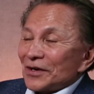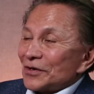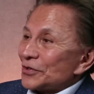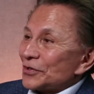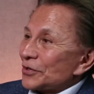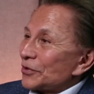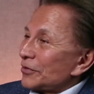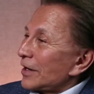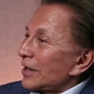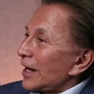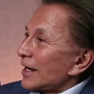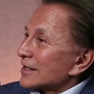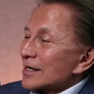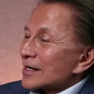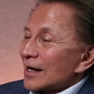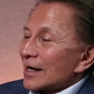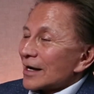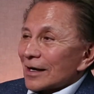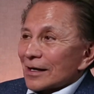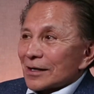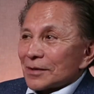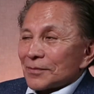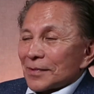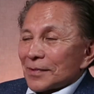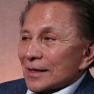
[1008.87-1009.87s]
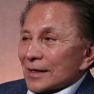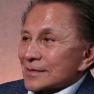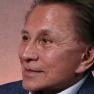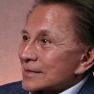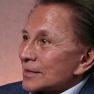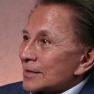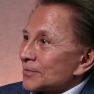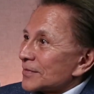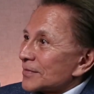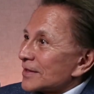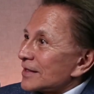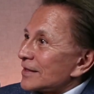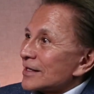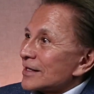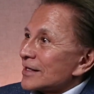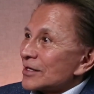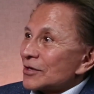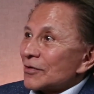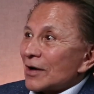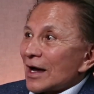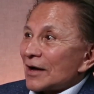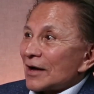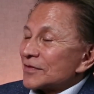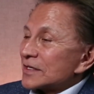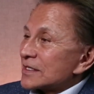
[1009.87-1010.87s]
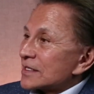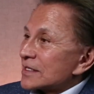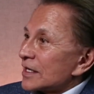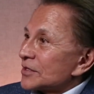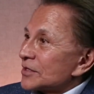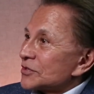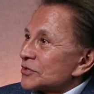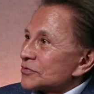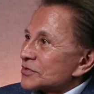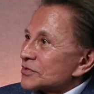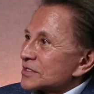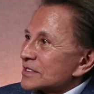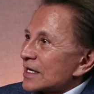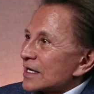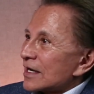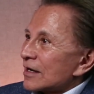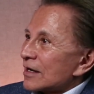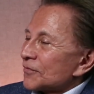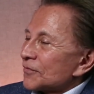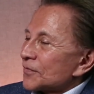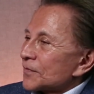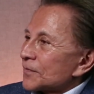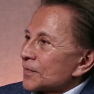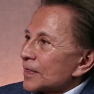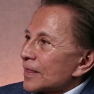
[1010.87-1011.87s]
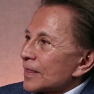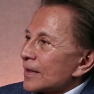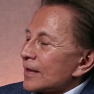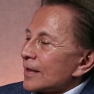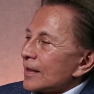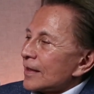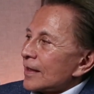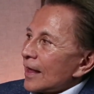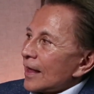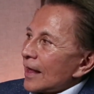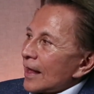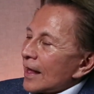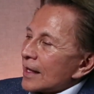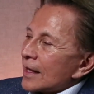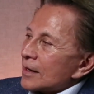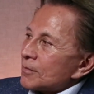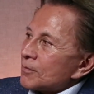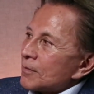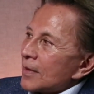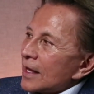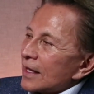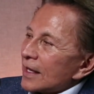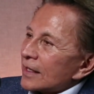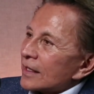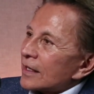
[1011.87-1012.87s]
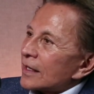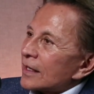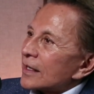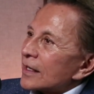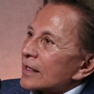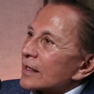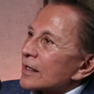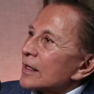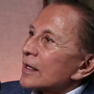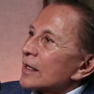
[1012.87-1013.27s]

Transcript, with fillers: you're not talking about something that you haven't done yourself yeah. and making it